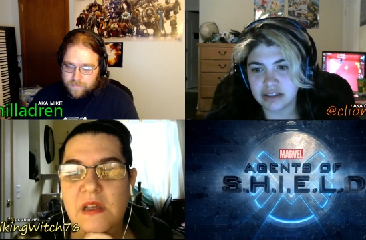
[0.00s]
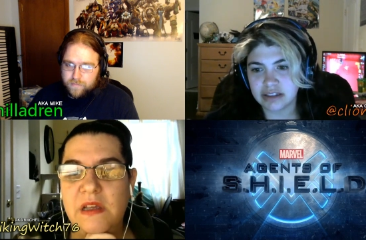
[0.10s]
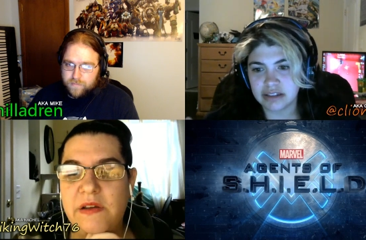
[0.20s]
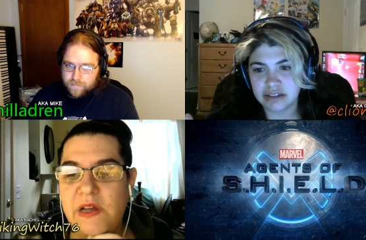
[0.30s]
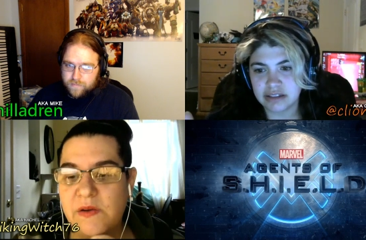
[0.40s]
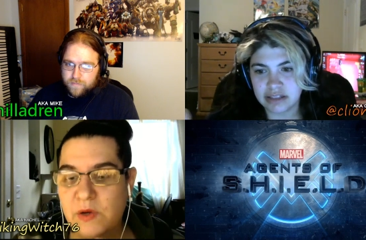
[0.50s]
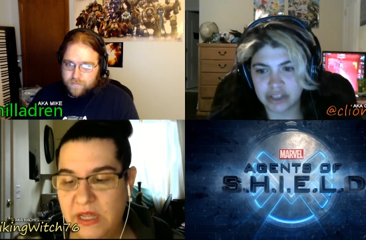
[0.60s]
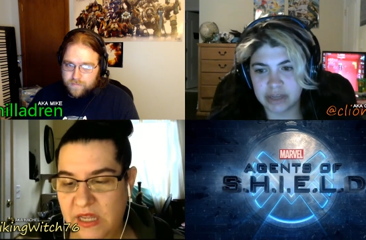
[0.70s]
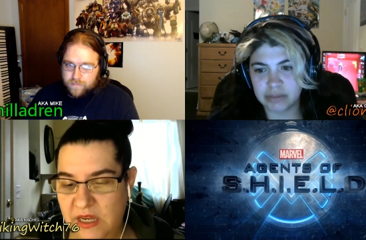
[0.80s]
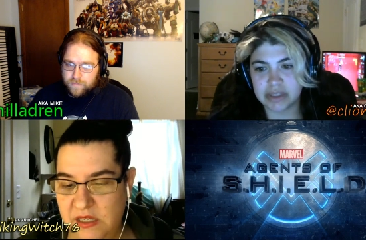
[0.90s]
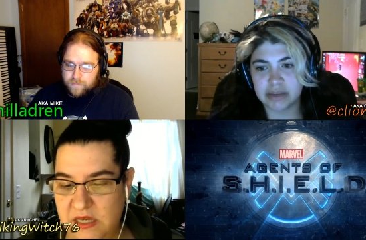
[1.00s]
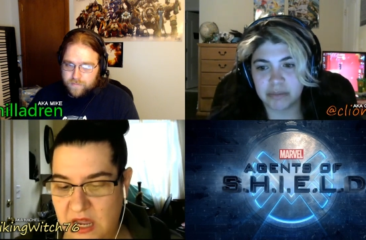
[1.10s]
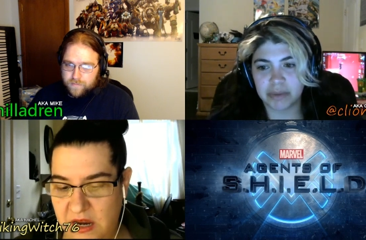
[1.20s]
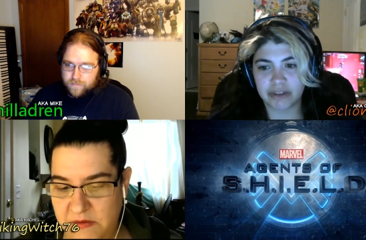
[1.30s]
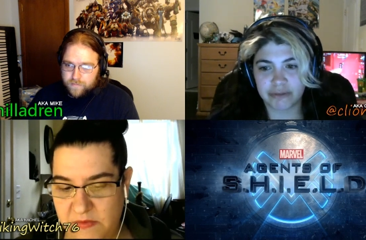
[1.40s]
Speaker 1: uh, what, that cheapens
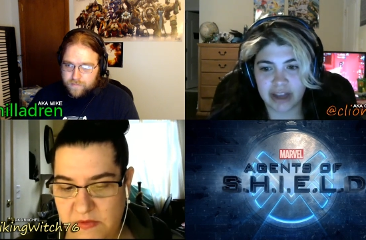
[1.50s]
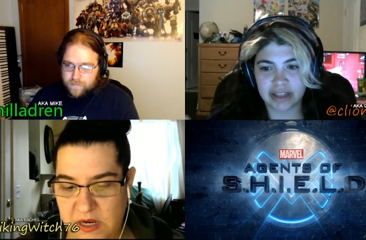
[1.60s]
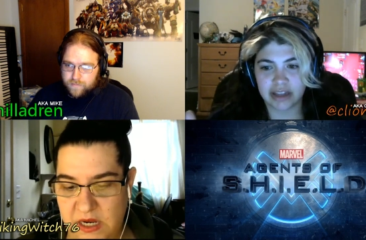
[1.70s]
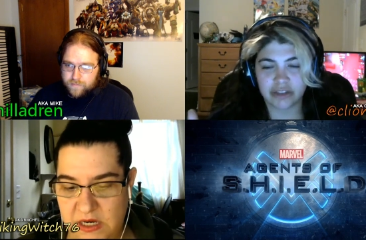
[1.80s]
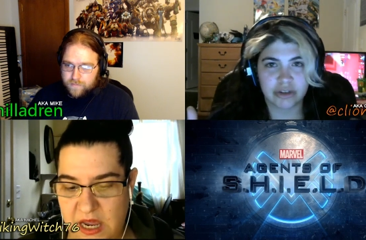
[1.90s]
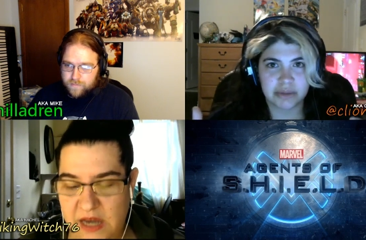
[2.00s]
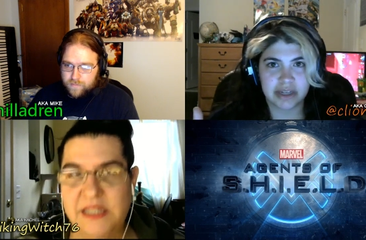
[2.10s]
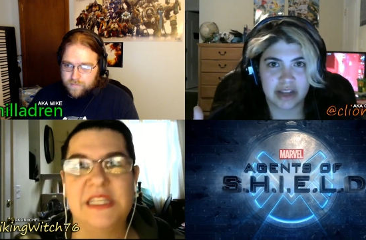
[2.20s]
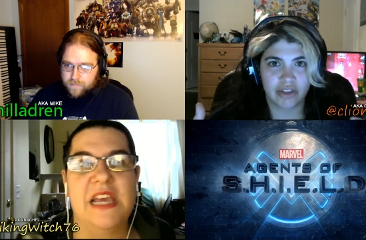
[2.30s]
died, it. But the fact that Trip